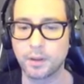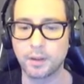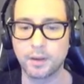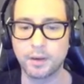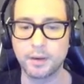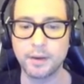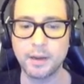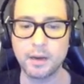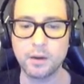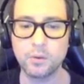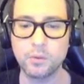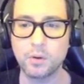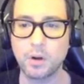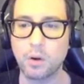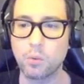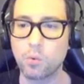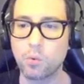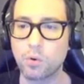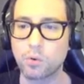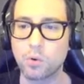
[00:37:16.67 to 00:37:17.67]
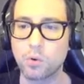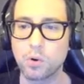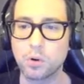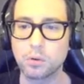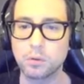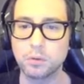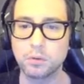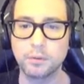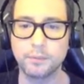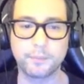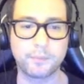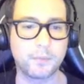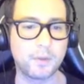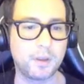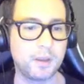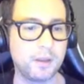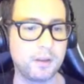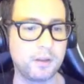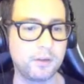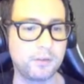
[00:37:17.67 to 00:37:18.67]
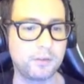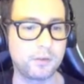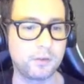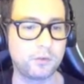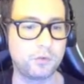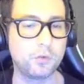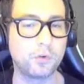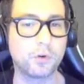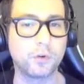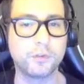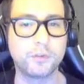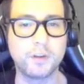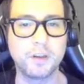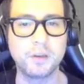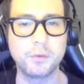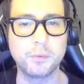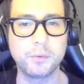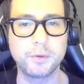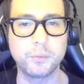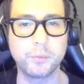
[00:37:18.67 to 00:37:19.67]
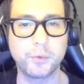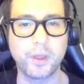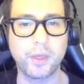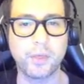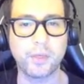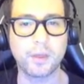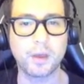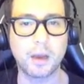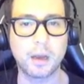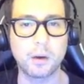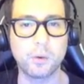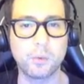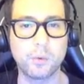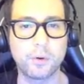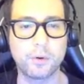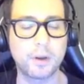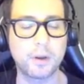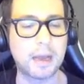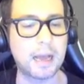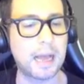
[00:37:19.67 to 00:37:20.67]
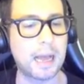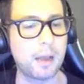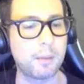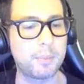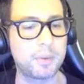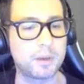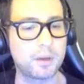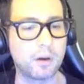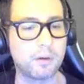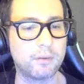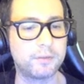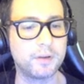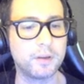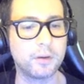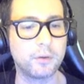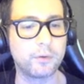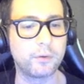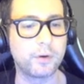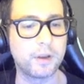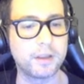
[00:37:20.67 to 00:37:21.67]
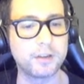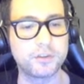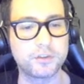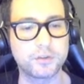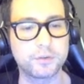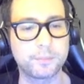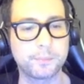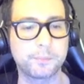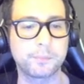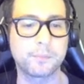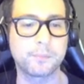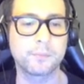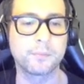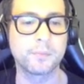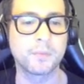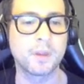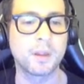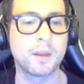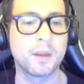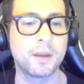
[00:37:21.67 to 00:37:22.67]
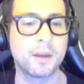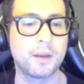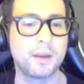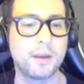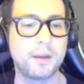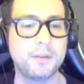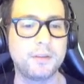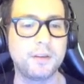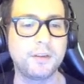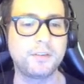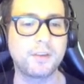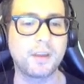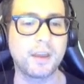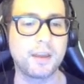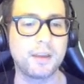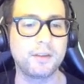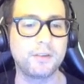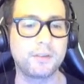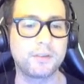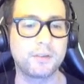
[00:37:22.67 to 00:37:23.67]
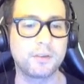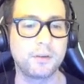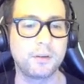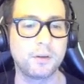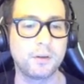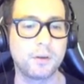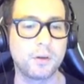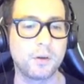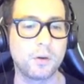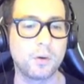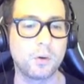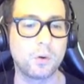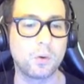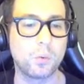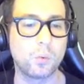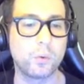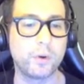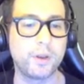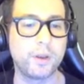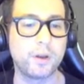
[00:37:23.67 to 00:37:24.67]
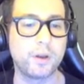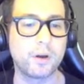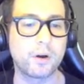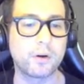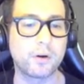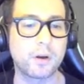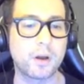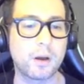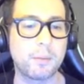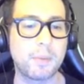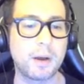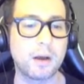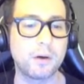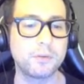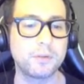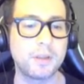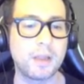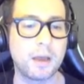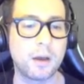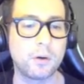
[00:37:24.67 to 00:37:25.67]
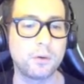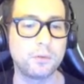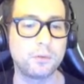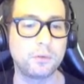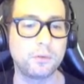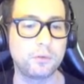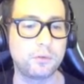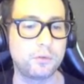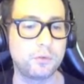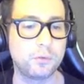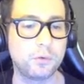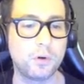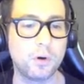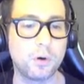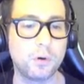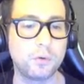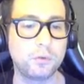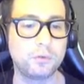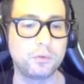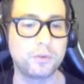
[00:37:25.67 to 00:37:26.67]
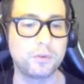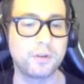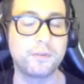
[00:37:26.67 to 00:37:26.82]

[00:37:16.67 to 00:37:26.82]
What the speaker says: Now our goal is to continue with our app configuration. In this case, we are about now to go to the